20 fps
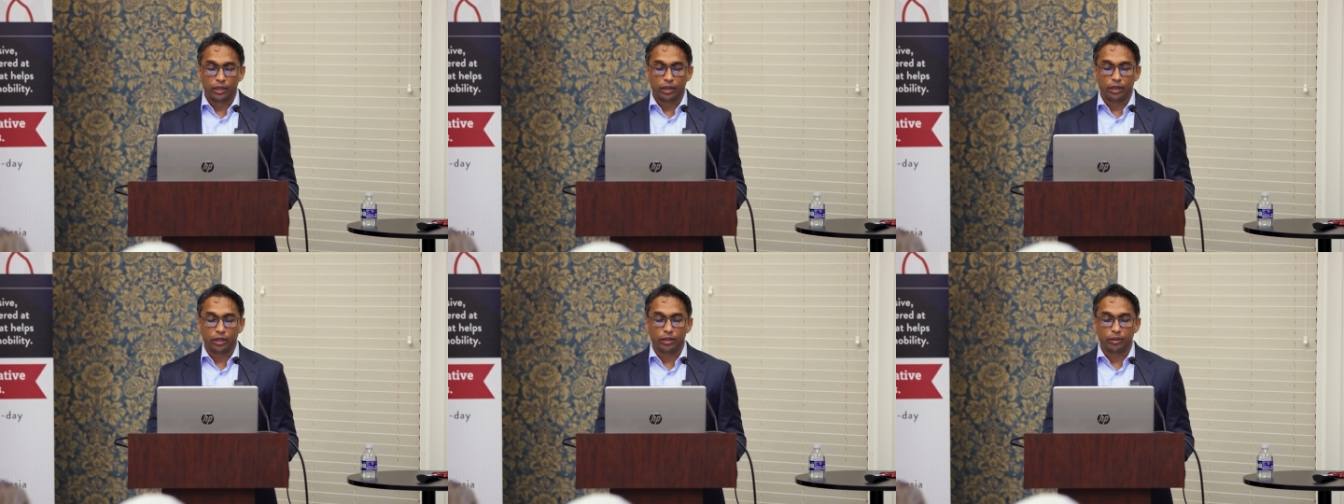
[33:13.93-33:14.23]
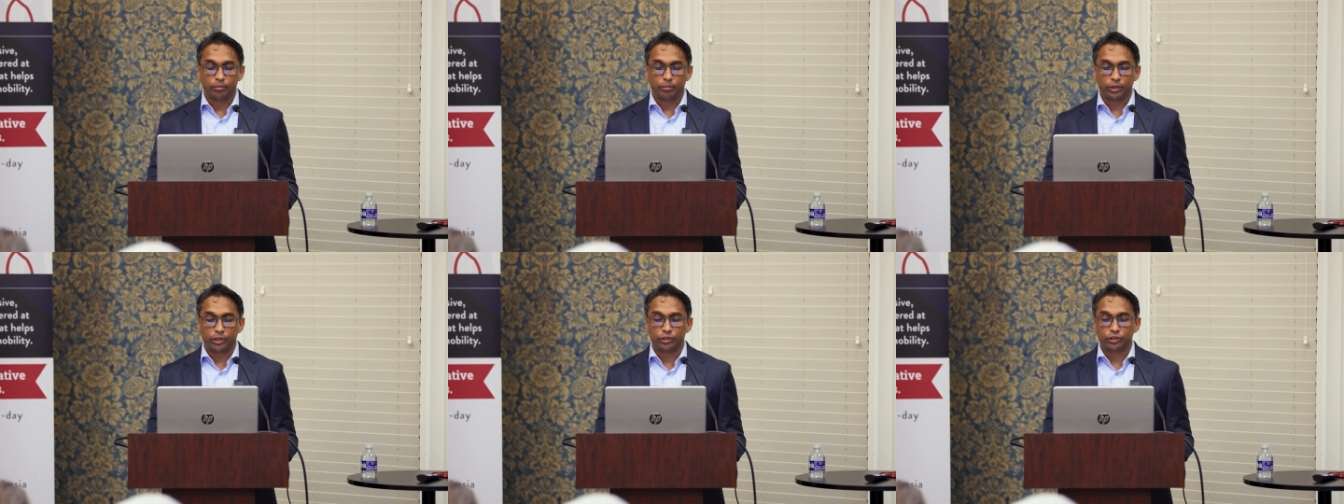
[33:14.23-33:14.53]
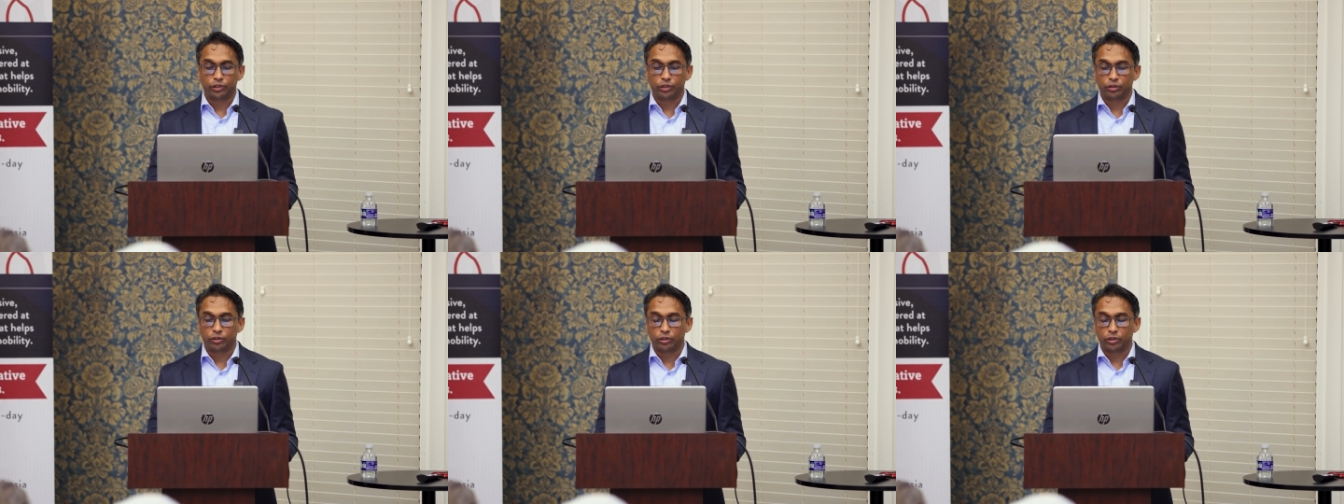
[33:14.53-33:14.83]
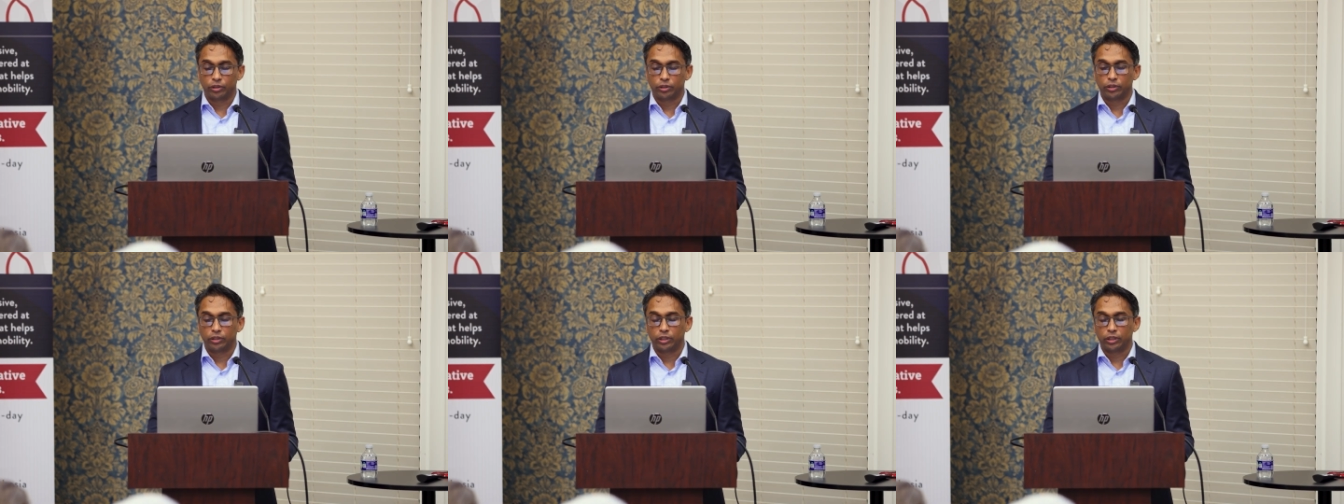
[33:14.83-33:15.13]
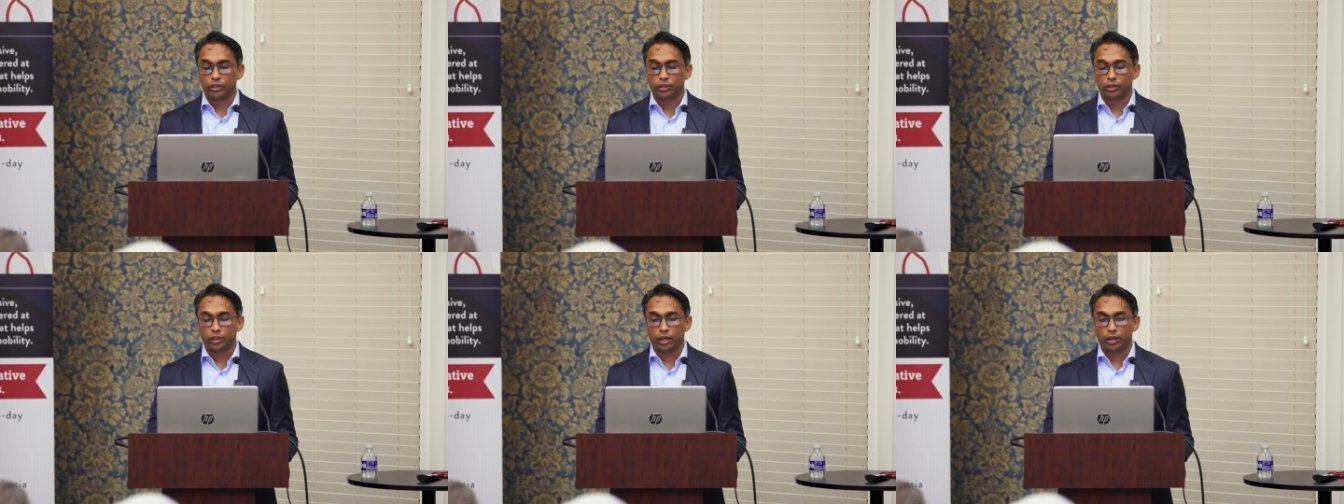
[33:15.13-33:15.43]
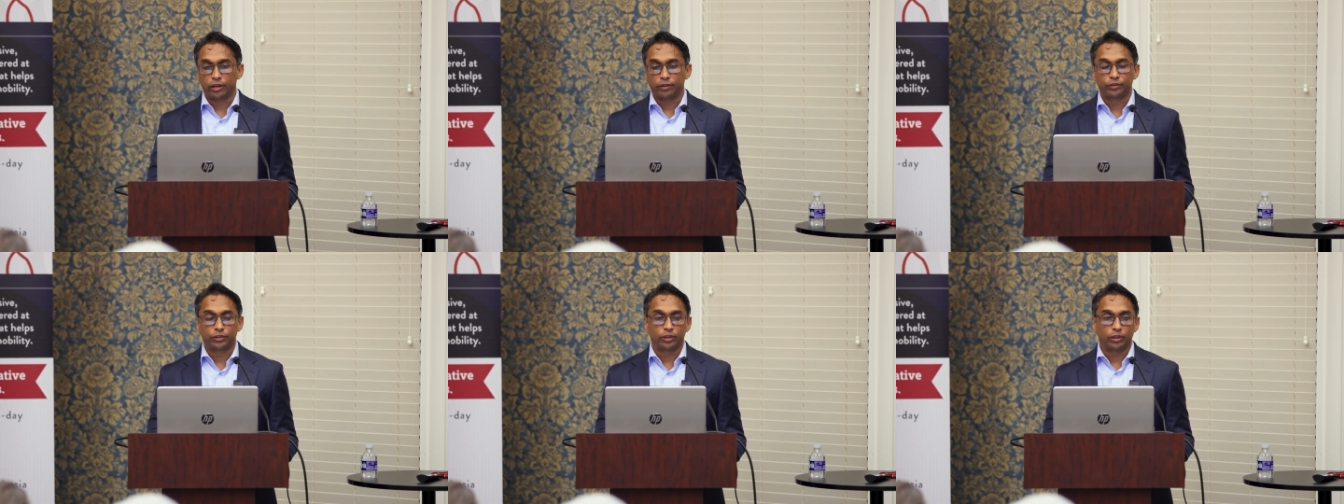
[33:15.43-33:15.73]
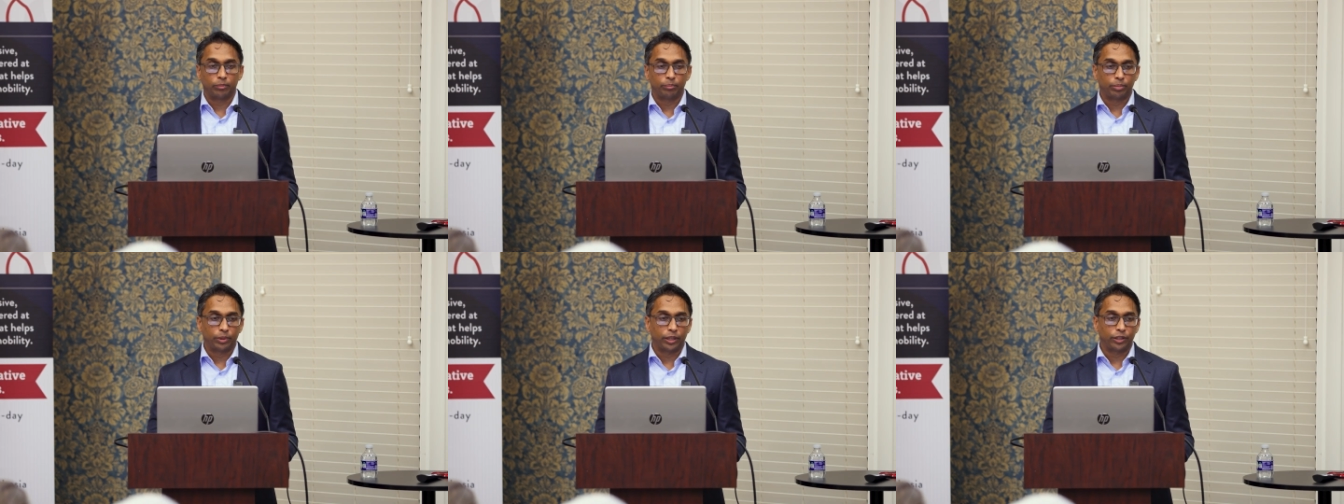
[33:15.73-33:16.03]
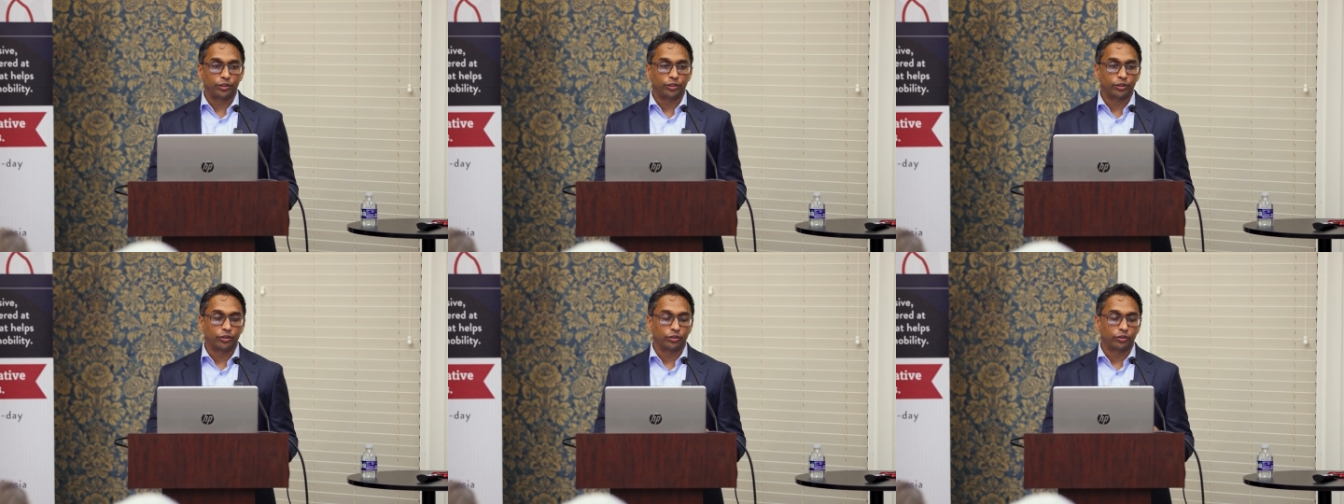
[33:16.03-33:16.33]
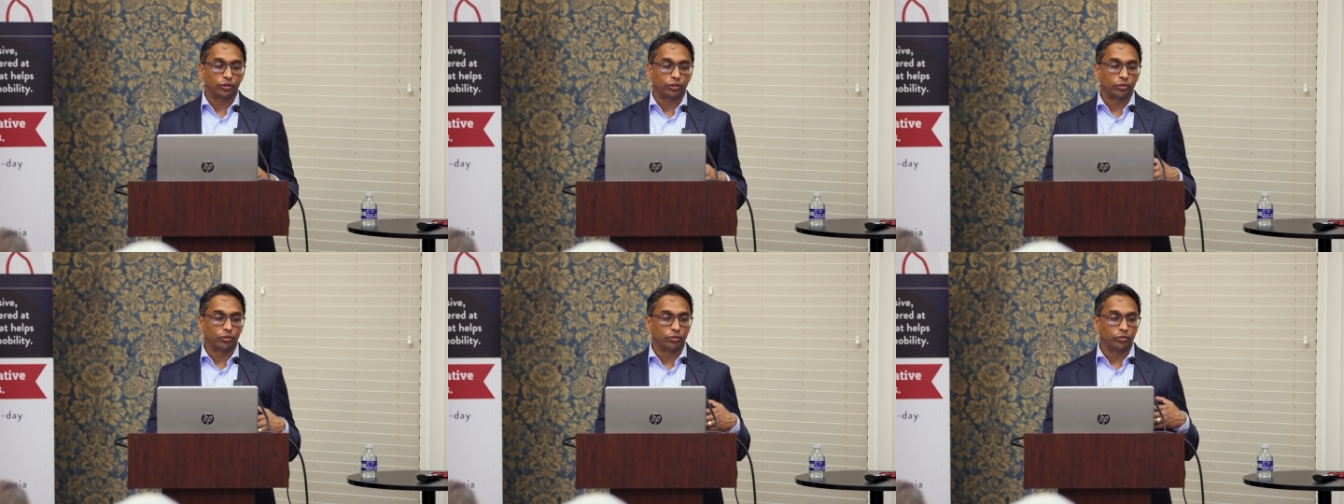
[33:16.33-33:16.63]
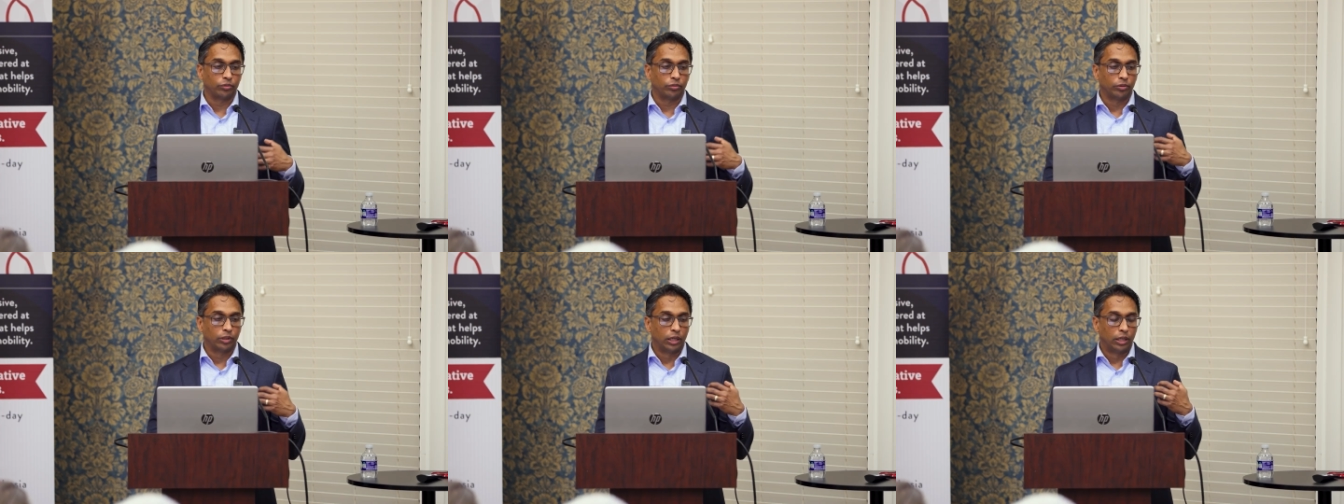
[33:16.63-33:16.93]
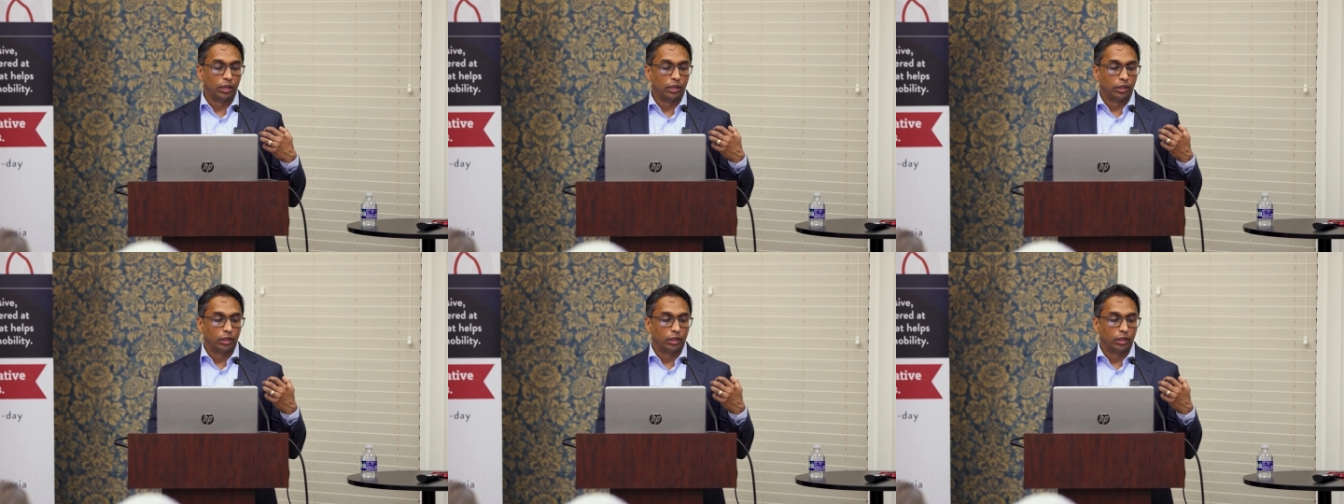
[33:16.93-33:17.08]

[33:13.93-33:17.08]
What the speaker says: But it's a good, I have some patients who